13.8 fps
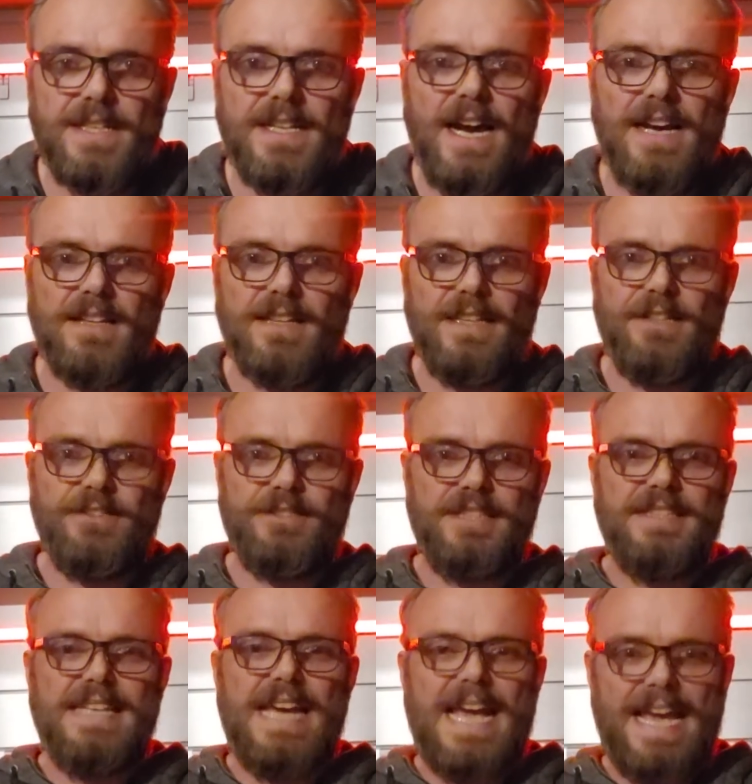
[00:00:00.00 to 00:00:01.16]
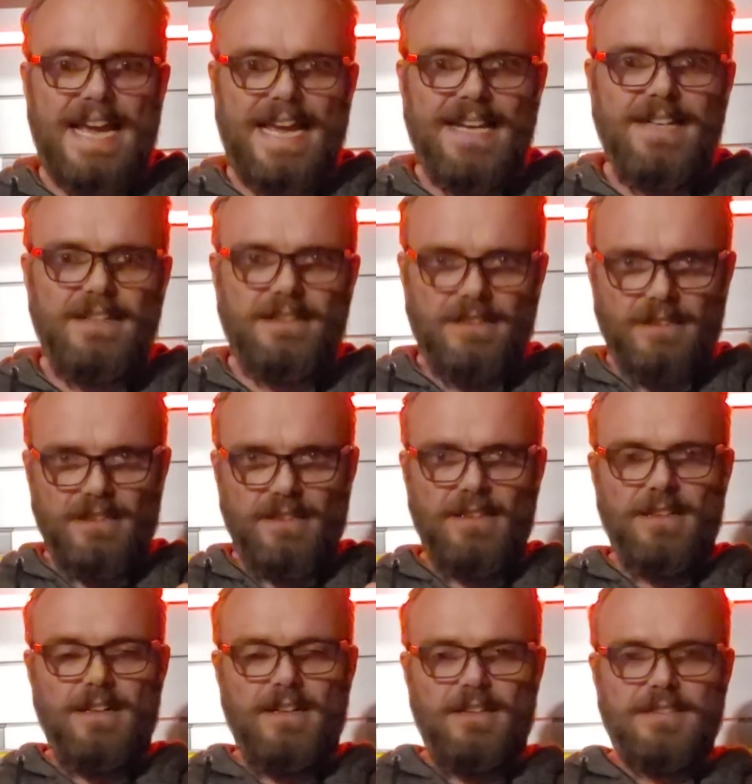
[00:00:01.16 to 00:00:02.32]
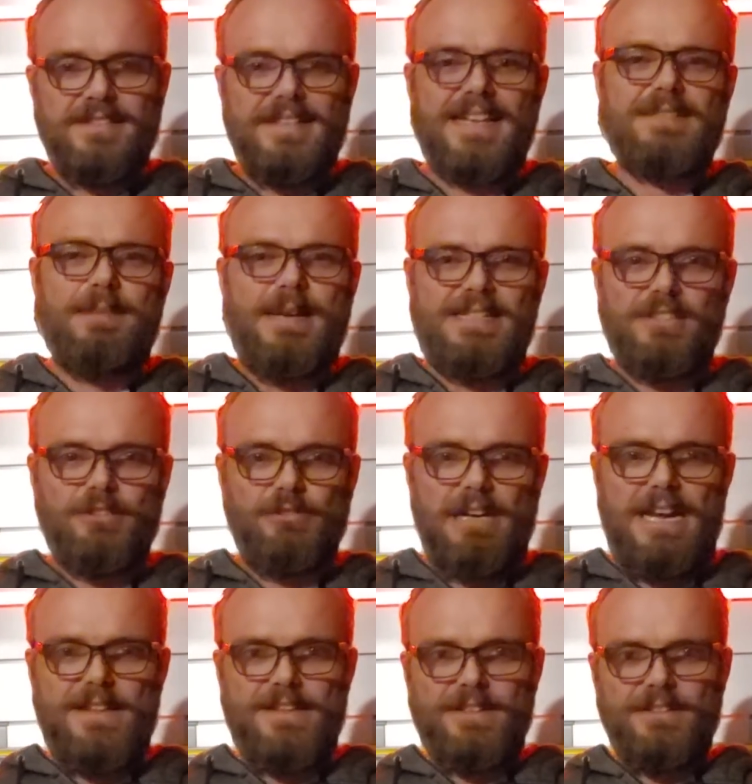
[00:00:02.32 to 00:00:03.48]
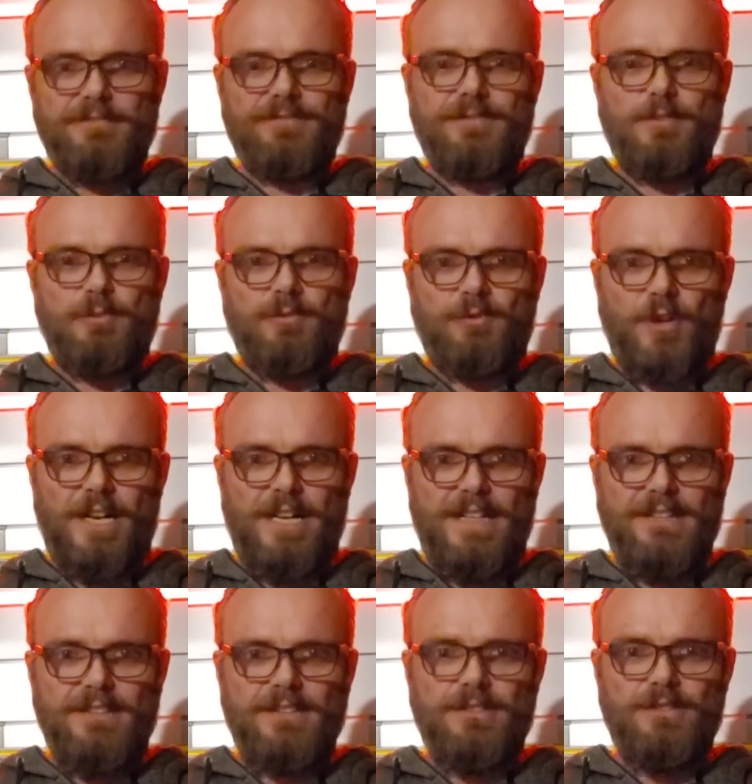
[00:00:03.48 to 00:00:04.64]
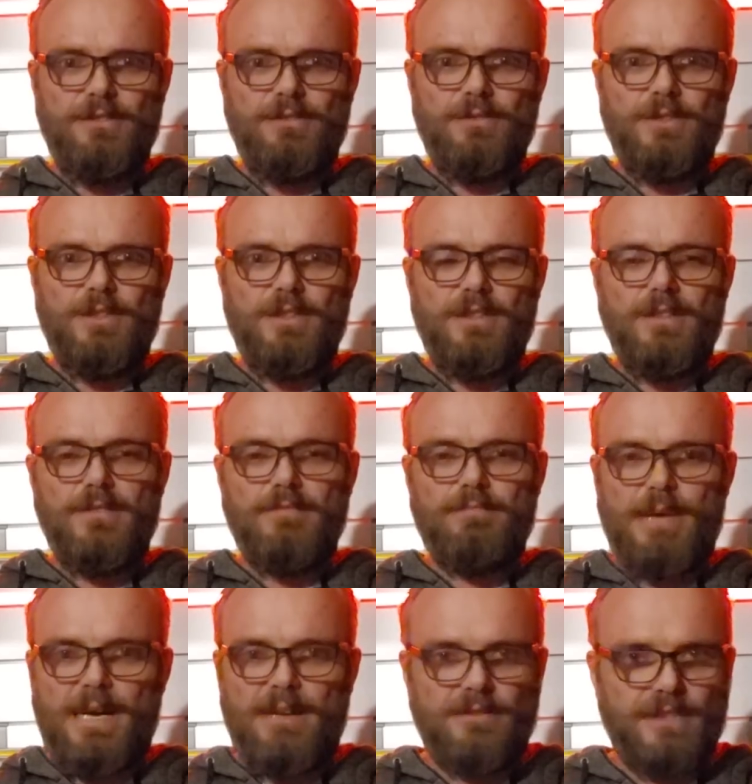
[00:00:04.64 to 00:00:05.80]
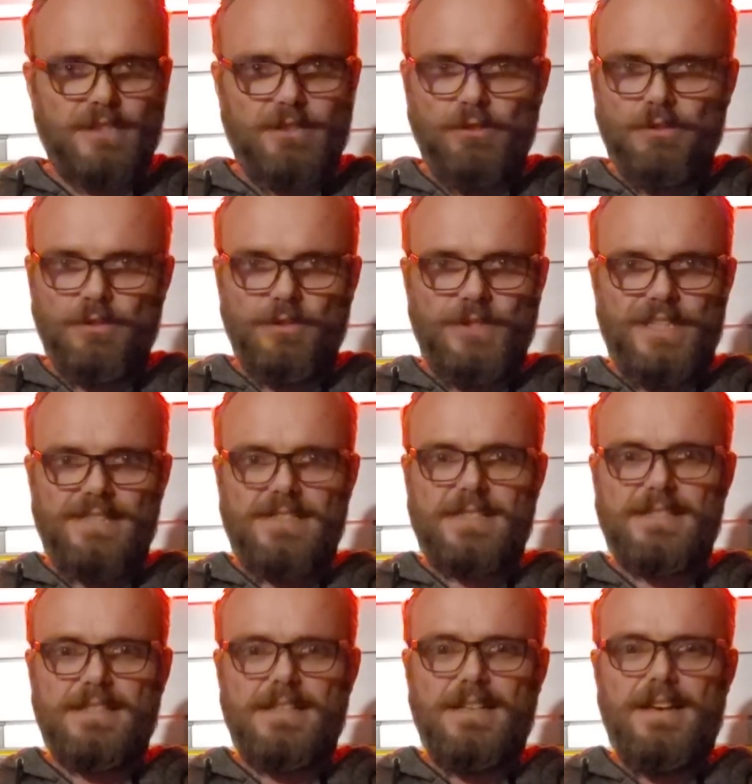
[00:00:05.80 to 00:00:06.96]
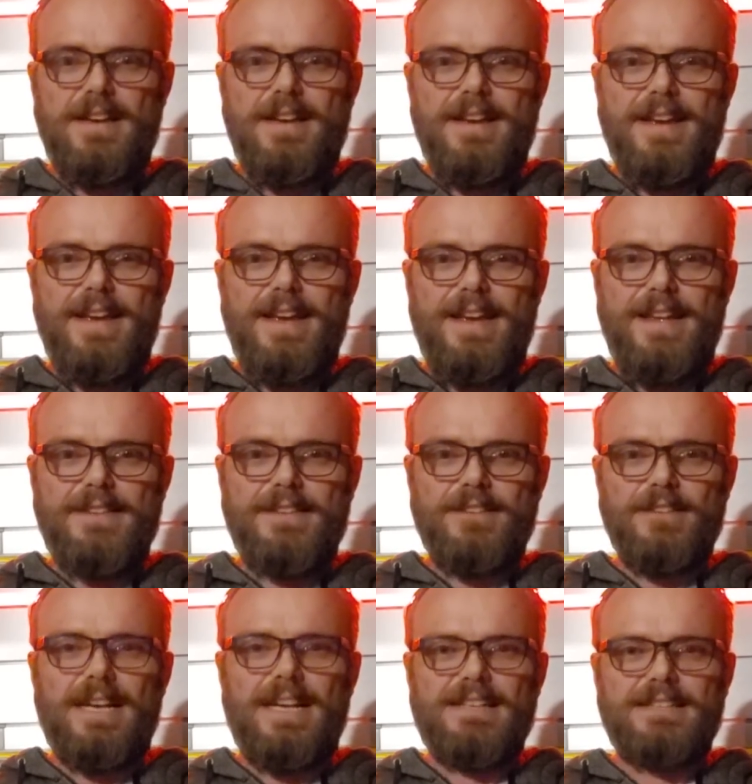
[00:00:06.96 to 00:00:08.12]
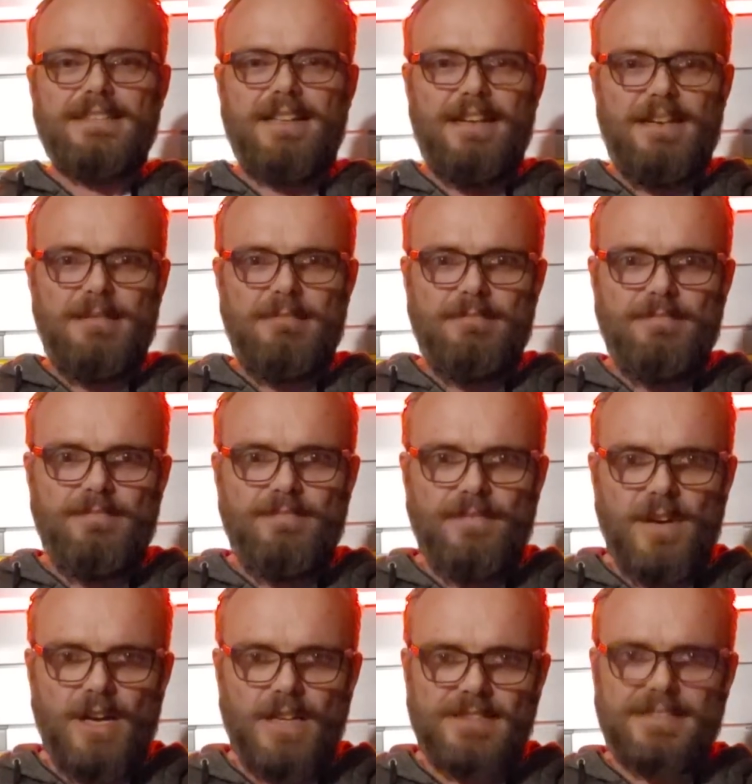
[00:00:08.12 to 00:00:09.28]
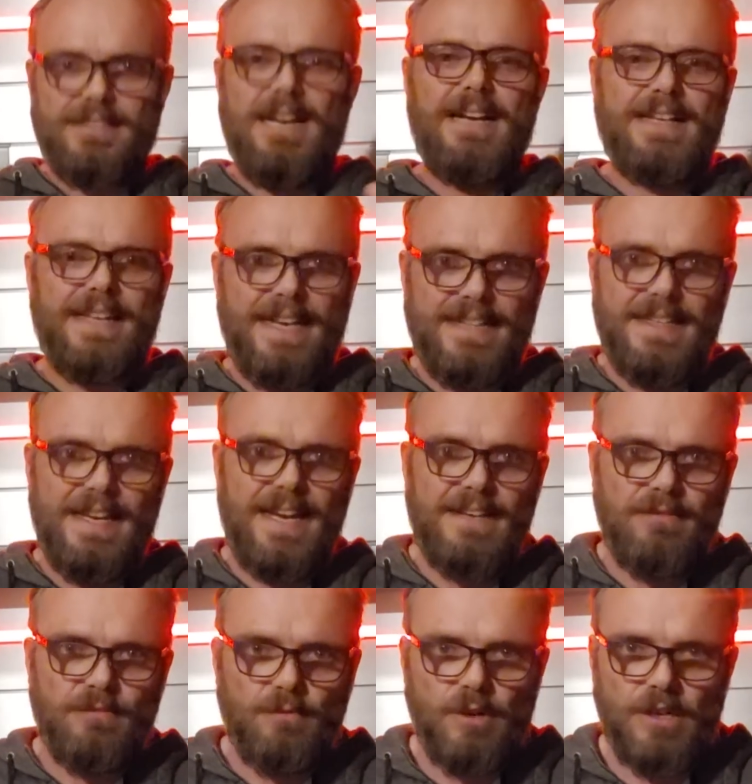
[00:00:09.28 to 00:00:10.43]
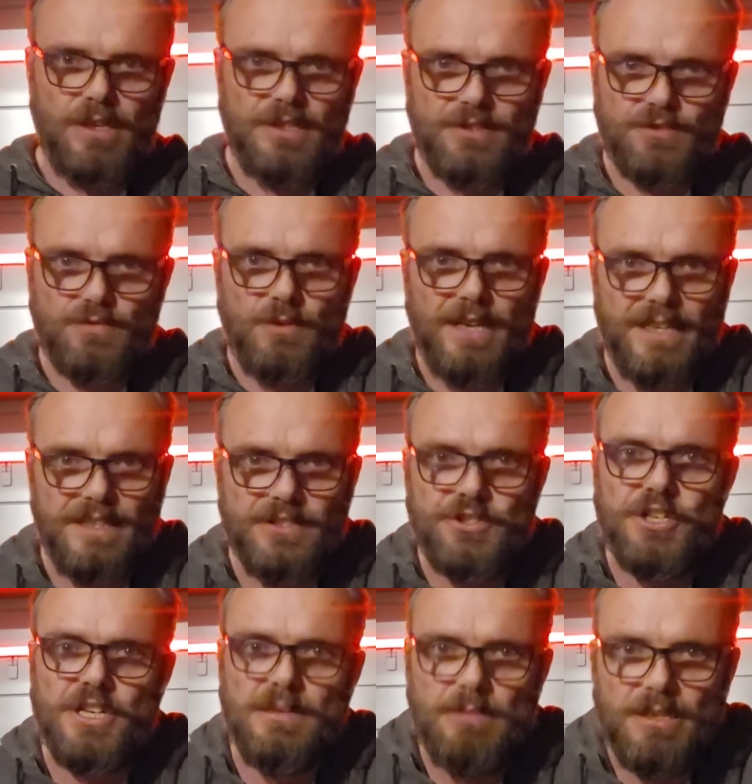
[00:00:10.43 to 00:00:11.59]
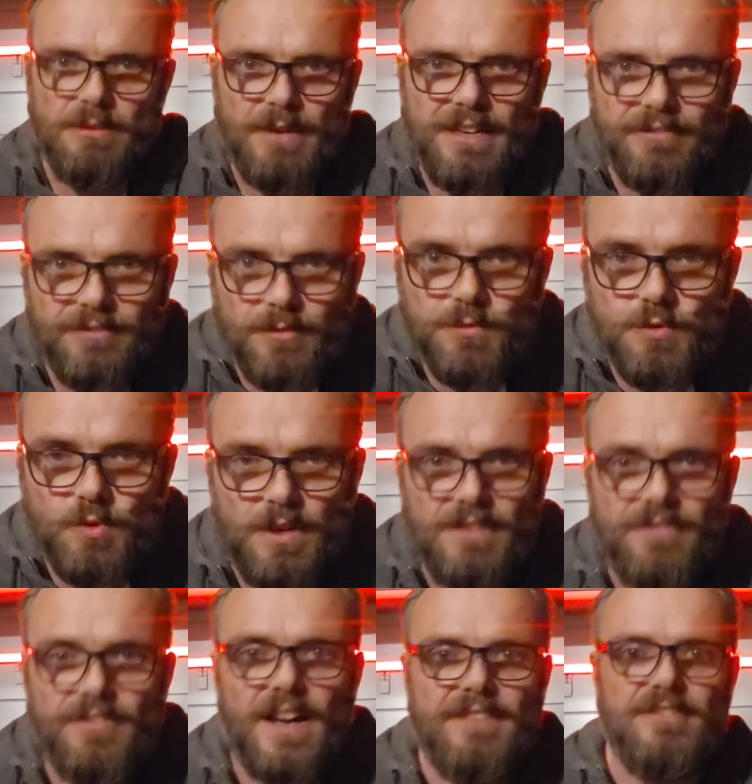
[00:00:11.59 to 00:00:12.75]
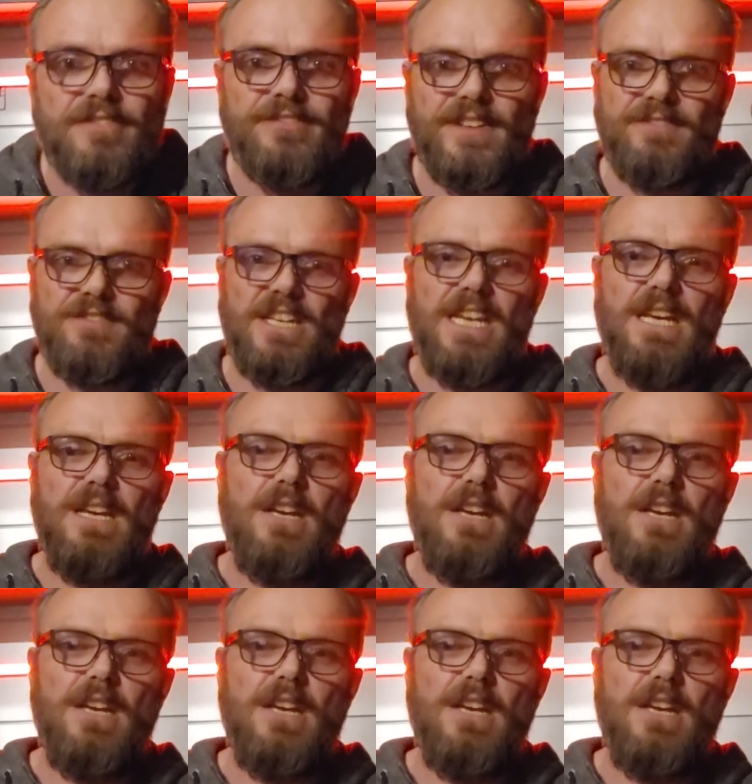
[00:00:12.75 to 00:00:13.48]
Got a letter today, a text message rather, from a friend who apparently Googled this, and the last time a stock had that was when GME went from 25 to 50.